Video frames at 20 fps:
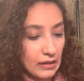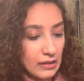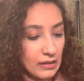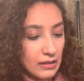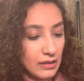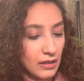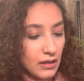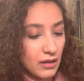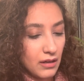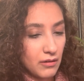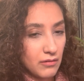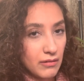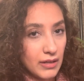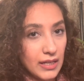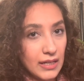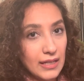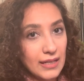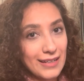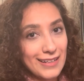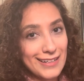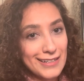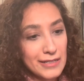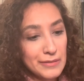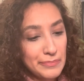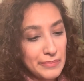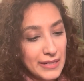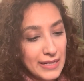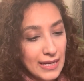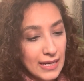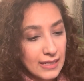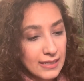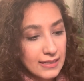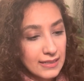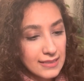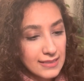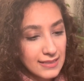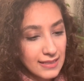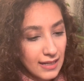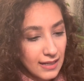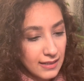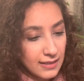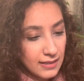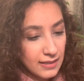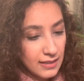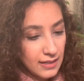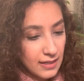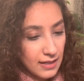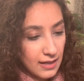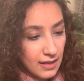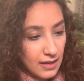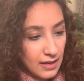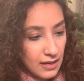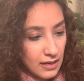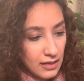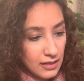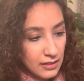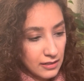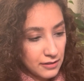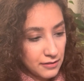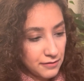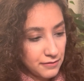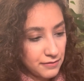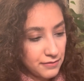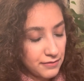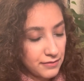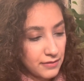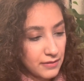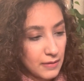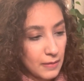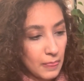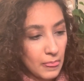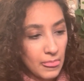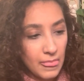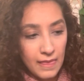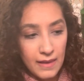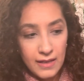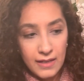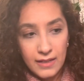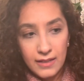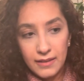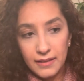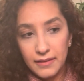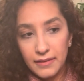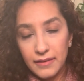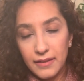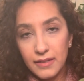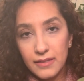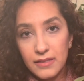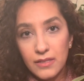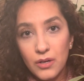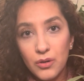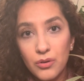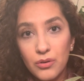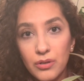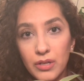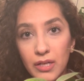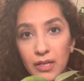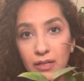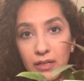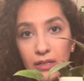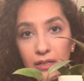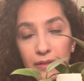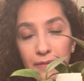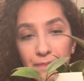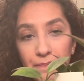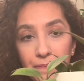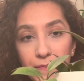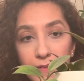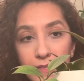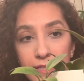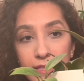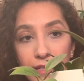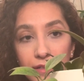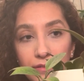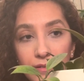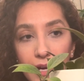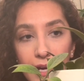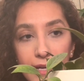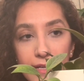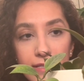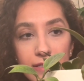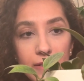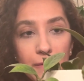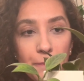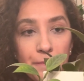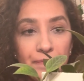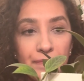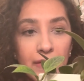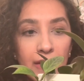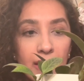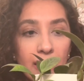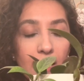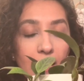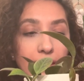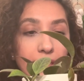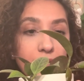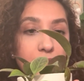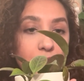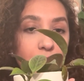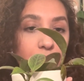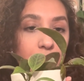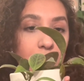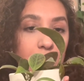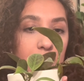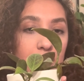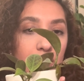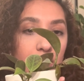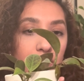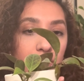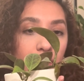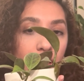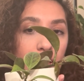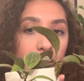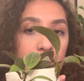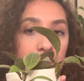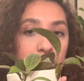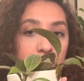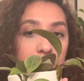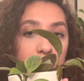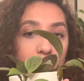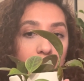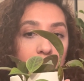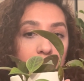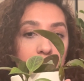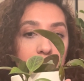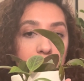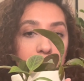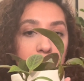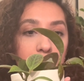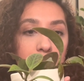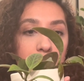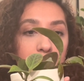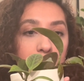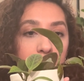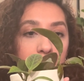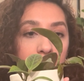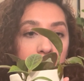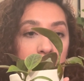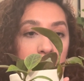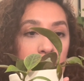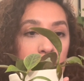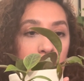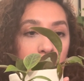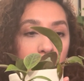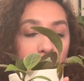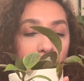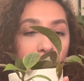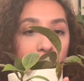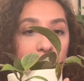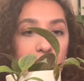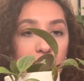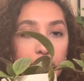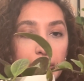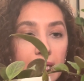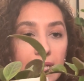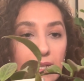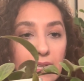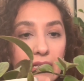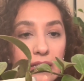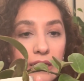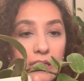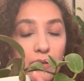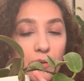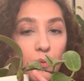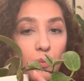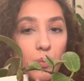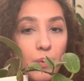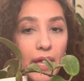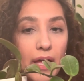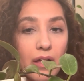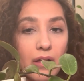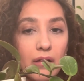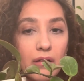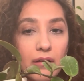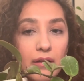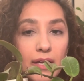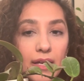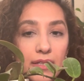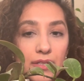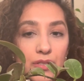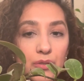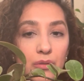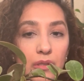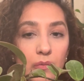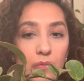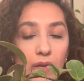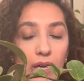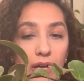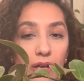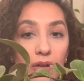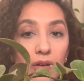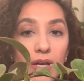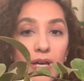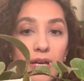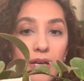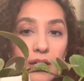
Alrighty, up next I have this Hoya Sunrise, and this Hoya Sunrise has also been acclimating well and doing well.